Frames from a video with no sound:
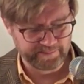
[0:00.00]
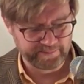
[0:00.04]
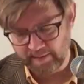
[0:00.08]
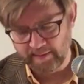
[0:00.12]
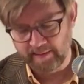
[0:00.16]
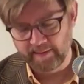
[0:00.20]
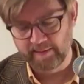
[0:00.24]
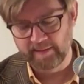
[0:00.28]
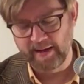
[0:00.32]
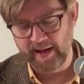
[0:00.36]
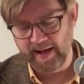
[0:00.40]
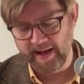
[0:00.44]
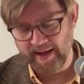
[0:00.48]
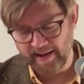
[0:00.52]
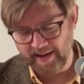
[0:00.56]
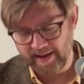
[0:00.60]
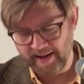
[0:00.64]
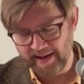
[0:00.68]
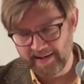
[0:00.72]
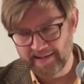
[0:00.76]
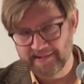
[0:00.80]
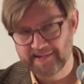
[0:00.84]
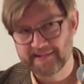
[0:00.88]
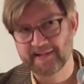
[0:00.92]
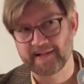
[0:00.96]
Yeah,
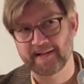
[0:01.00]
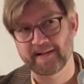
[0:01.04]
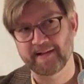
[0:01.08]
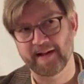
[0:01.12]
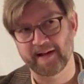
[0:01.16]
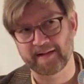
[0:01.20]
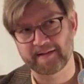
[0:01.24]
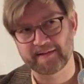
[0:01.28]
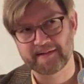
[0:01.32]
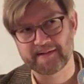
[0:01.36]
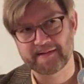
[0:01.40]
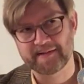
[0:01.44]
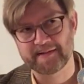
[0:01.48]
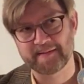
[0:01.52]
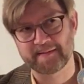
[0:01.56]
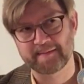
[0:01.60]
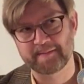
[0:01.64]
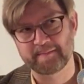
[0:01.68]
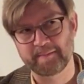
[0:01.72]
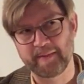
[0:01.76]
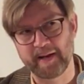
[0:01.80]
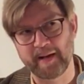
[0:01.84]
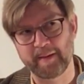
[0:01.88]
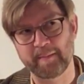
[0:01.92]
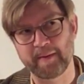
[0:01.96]
hazelnuts
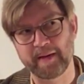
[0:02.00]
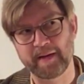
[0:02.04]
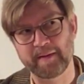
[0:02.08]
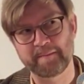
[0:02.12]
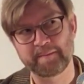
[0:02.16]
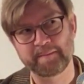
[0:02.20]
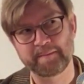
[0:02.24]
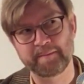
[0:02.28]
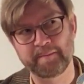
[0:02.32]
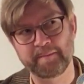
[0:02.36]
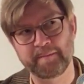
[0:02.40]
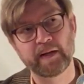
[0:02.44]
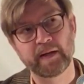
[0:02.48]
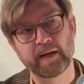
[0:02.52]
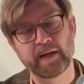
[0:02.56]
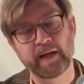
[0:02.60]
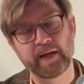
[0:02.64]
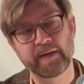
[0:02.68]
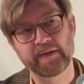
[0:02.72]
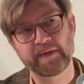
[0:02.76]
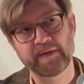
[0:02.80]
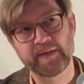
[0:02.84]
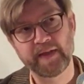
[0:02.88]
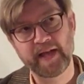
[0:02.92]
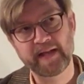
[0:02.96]
maybe.
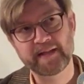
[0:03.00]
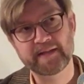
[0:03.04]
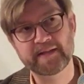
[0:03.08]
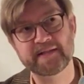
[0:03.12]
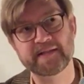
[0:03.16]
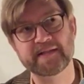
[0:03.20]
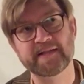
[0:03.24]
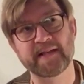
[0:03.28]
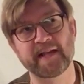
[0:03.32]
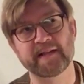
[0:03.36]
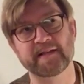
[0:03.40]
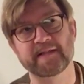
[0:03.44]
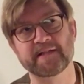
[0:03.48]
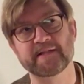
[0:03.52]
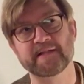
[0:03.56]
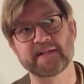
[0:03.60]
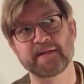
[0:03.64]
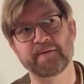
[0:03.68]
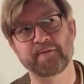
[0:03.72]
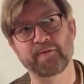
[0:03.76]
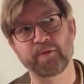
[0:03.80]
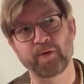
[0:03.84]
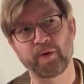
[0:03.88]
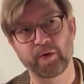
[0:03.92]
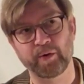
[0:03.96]
And that sets the
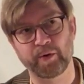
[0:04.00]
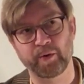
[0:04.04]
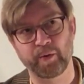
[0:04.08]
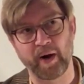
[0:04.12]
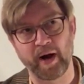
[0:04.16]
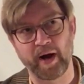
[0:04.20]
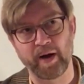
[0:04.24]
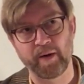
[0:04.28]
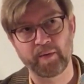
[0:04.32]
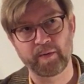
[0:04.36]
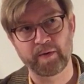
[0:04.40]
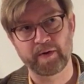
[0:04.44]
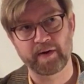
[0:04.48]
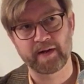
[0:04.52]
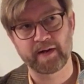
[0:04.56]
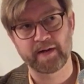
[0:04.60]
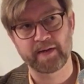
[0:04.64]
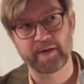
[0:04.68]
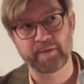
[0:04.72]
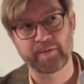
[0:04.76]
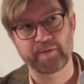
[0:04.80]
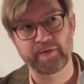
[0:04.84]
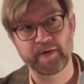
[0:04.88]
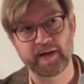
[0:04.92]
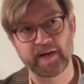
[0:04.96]
foreground in
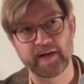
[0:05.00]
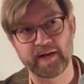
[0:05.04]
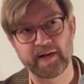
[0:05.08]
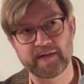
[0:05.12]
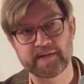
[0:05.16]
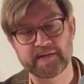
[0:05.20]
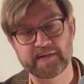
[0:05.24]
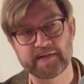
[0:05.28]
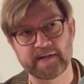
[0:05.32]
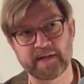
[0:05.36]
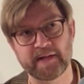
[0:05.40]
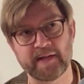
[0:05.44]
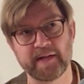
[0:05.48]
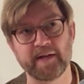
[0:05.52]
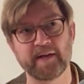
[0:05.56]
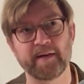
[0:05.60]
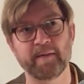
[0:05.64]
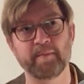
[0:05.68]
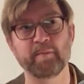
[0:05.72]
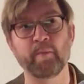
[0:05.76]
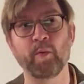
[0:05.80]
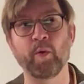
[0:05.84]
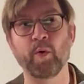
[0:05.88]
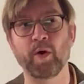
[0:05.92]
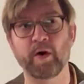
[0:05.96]
the finish
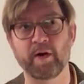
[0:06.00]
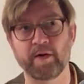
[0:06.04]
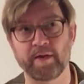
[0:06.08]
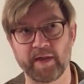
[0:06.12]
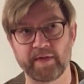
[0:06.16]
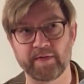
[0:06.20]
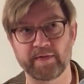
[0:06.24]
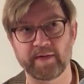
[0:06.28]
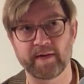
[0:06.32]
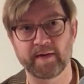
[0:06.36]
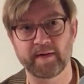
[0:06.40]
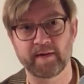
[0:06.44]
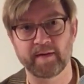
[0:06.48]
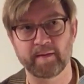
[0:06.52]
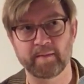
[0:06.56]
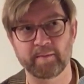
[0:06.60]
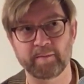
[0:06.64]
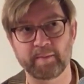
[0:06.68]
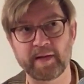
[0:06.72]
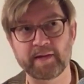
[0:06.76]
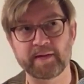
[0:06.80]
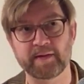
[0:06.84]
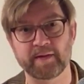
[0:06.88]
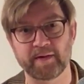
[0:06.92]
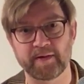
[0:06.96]
more than the
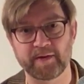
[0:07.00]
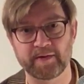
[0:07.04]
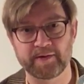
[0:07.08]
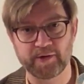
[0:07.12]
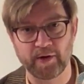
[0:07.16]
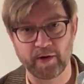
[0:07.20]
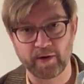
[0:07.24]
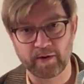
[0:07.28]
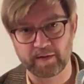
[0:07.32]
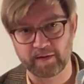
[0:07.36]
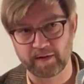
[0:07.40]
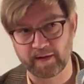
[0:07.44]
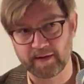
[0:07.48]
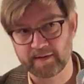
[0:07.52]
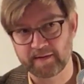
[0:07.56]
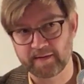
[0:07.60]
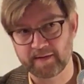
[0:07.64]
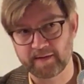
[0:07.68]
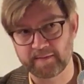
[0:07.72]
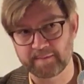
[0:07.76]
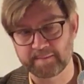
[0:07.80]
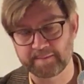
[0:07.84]
bitter chocolate.